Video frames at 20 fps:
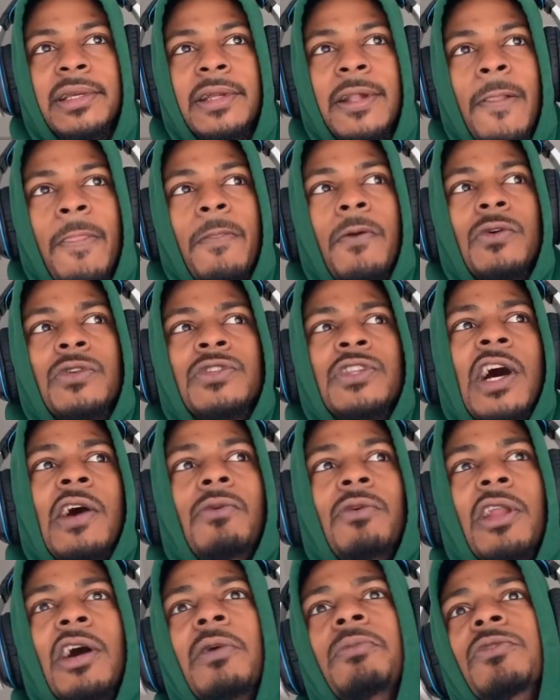No, it's not
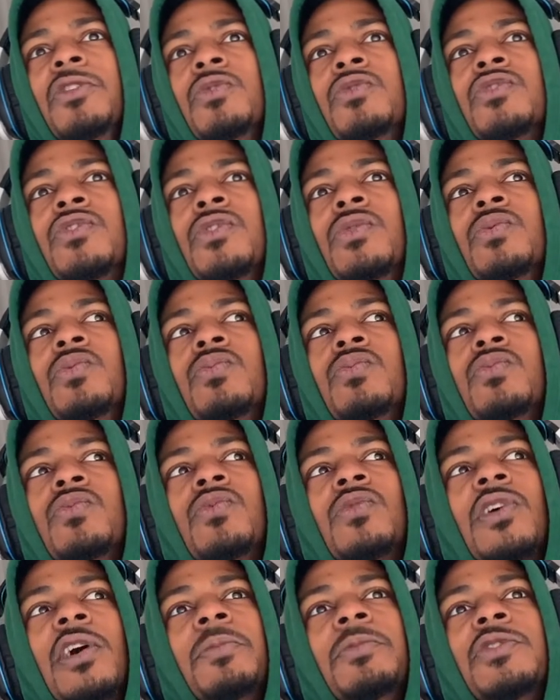what I'm used to.
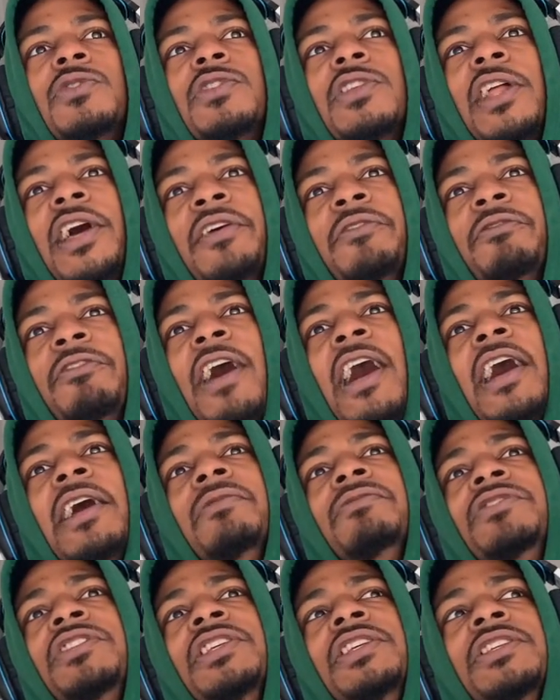I'm used to that
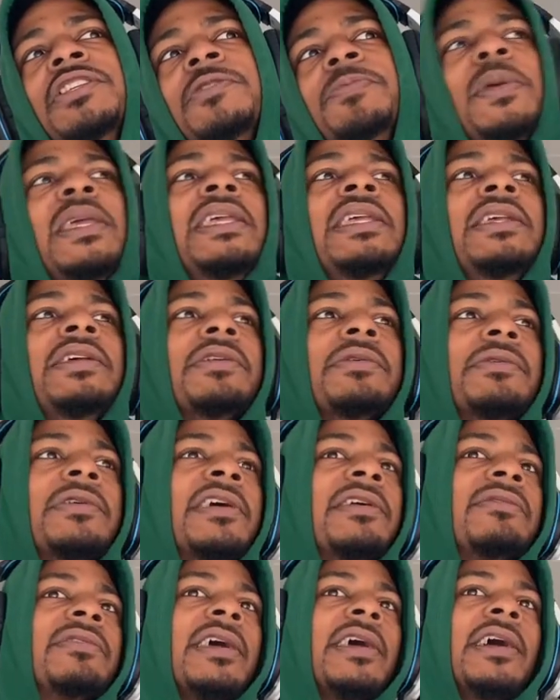5G speed or
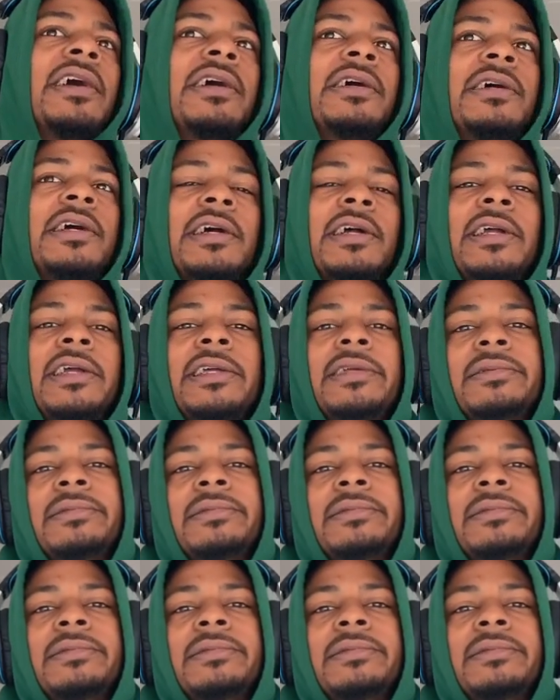whatever the hell. All right.